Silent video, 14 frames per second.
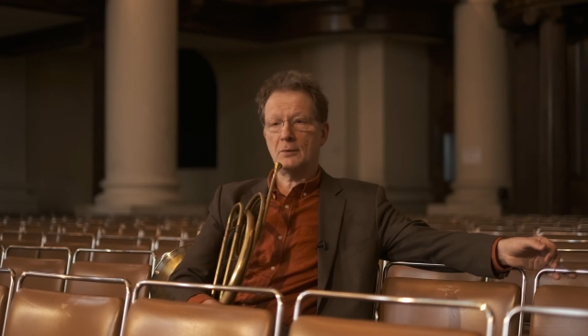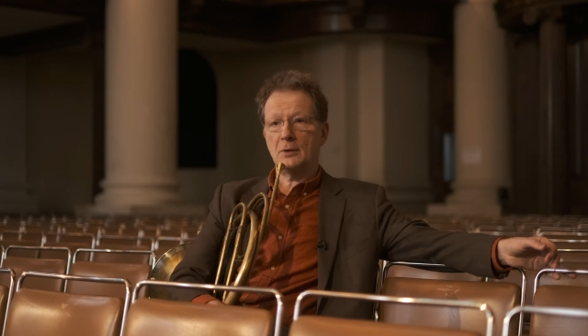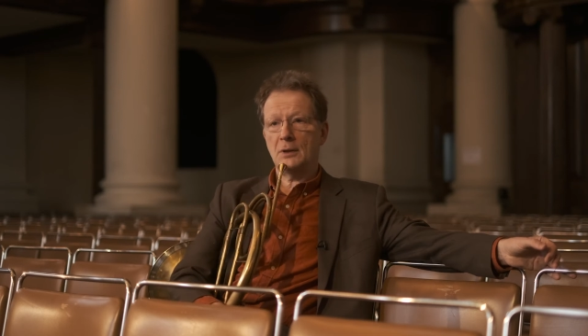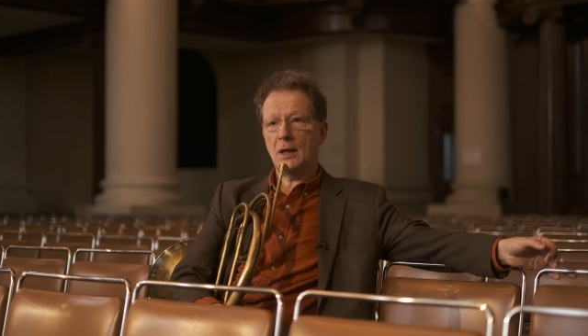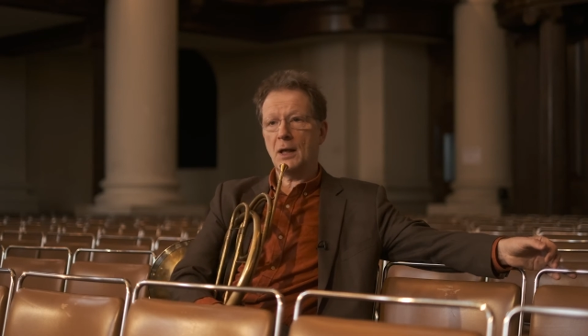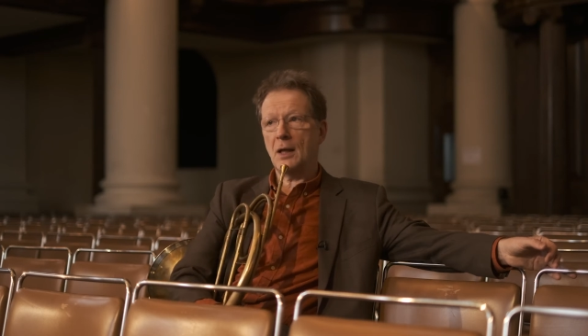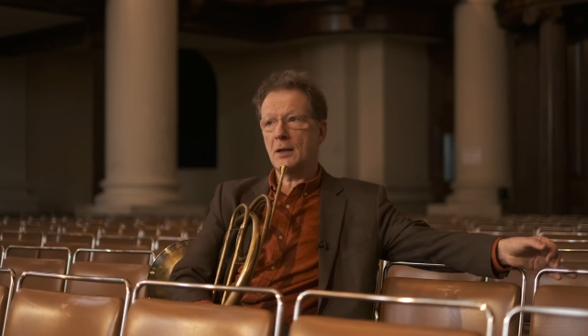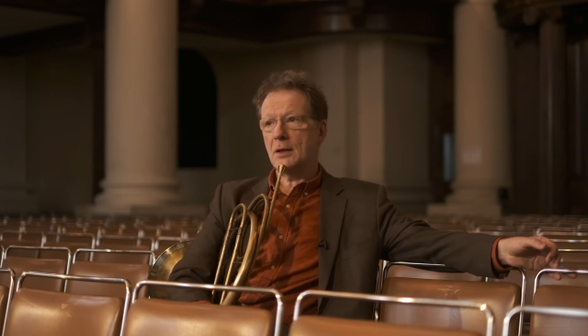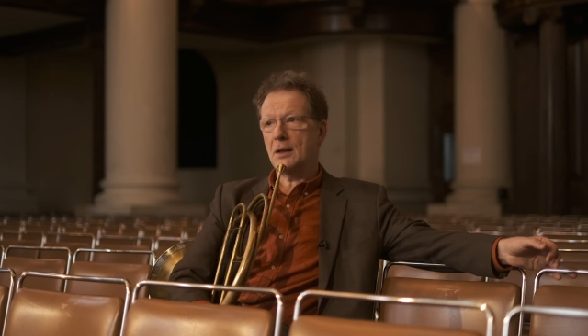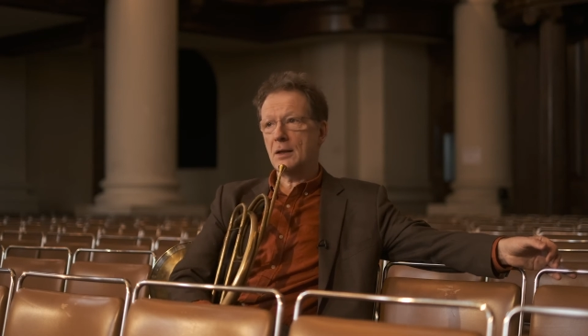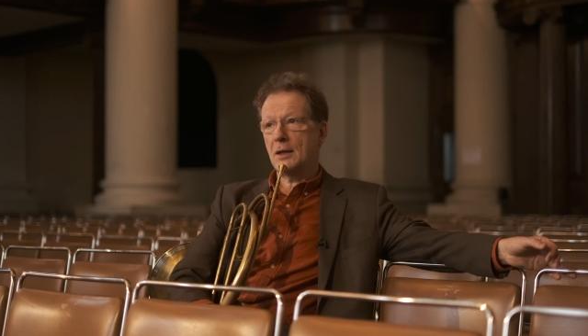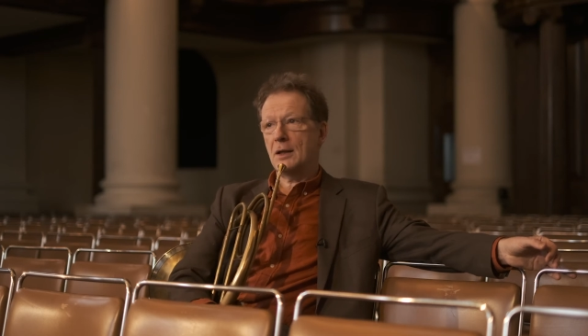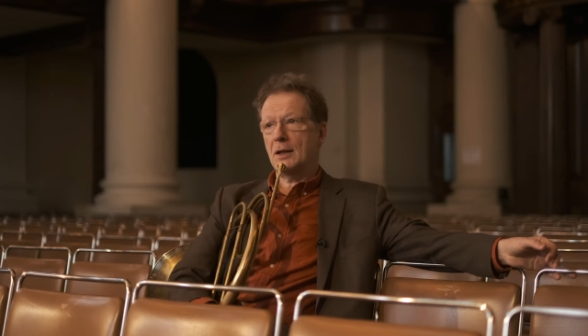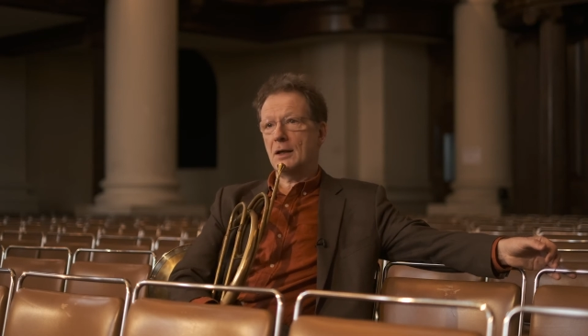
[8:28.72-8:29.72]
Yeah,
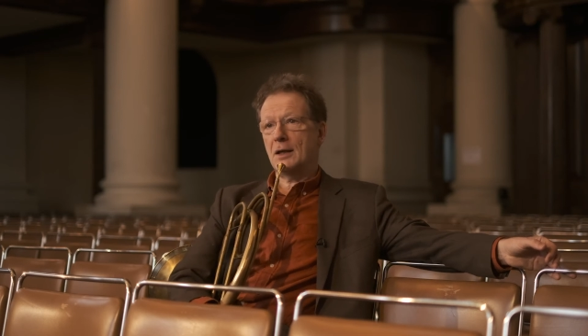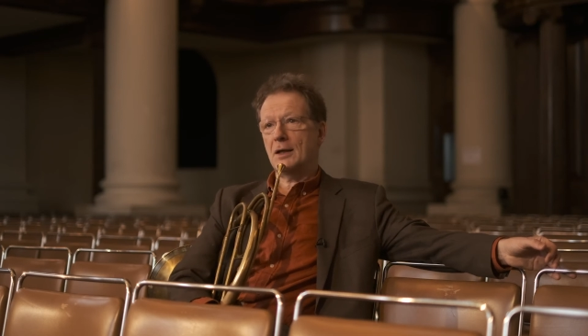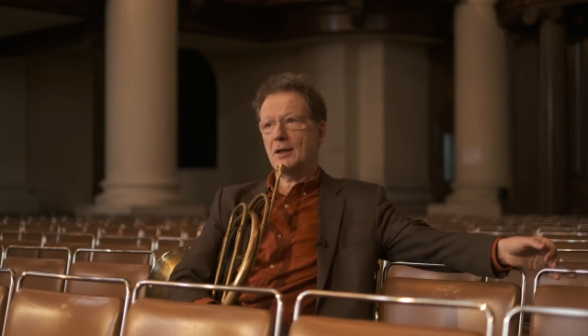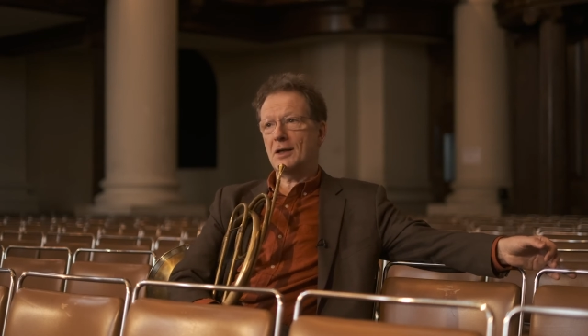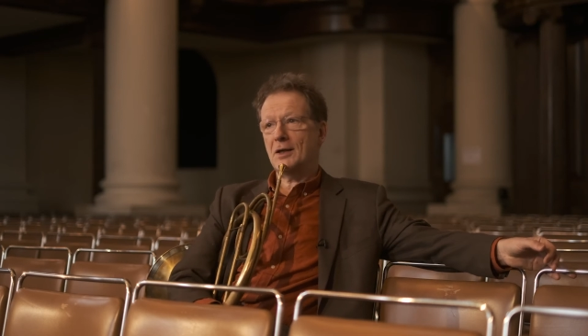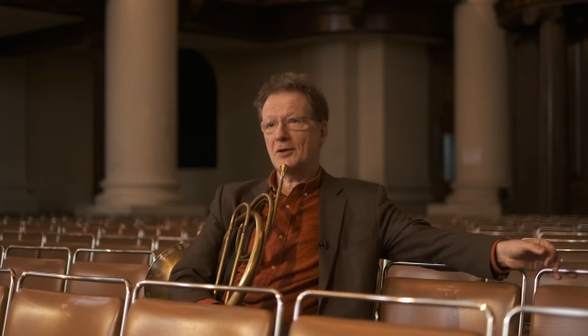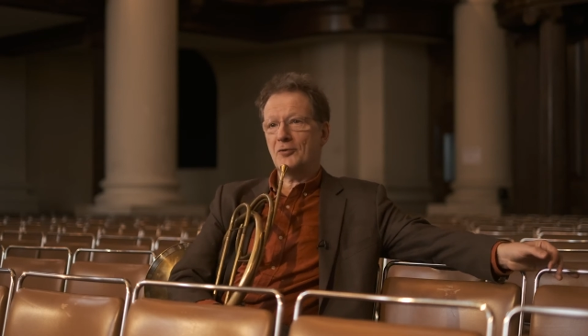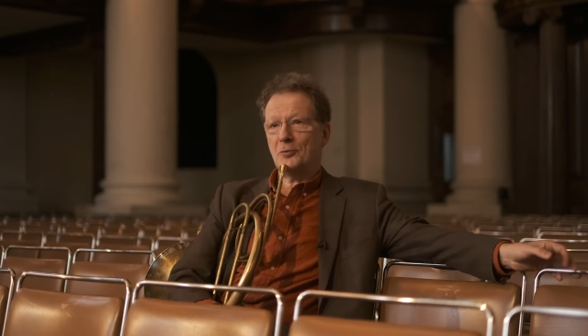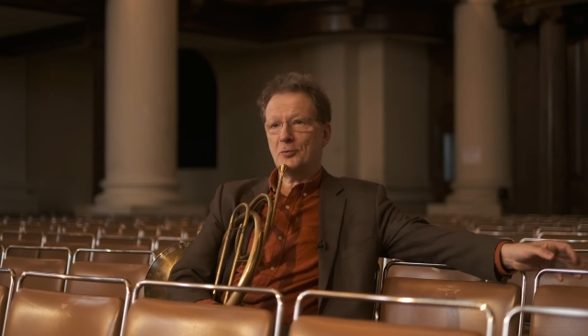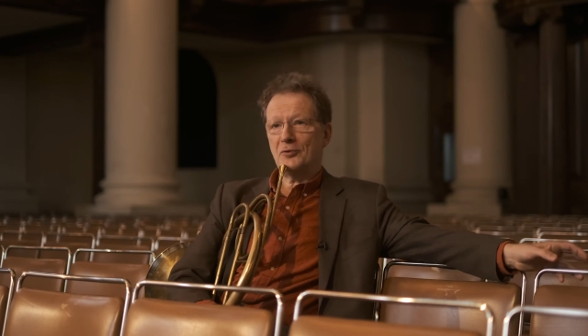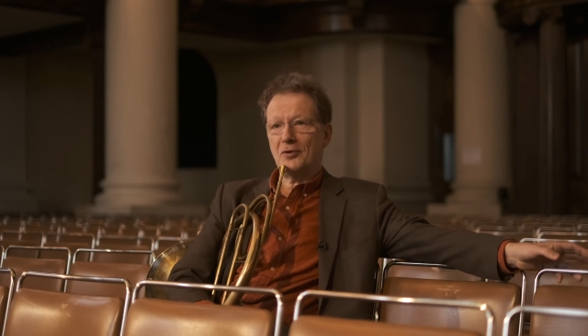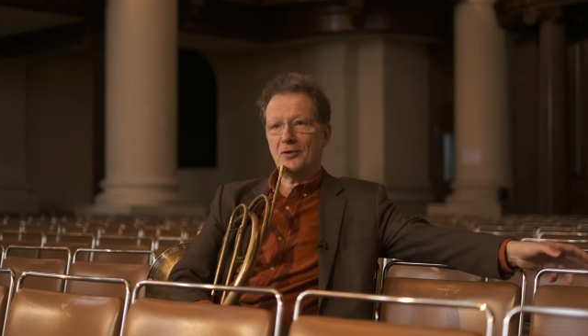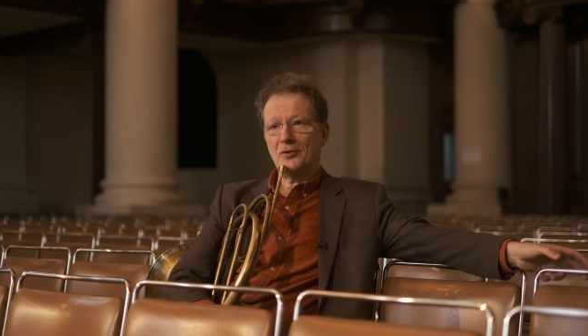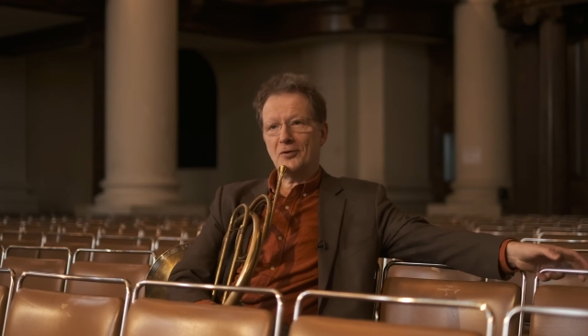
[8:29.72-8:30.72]
and it's always nice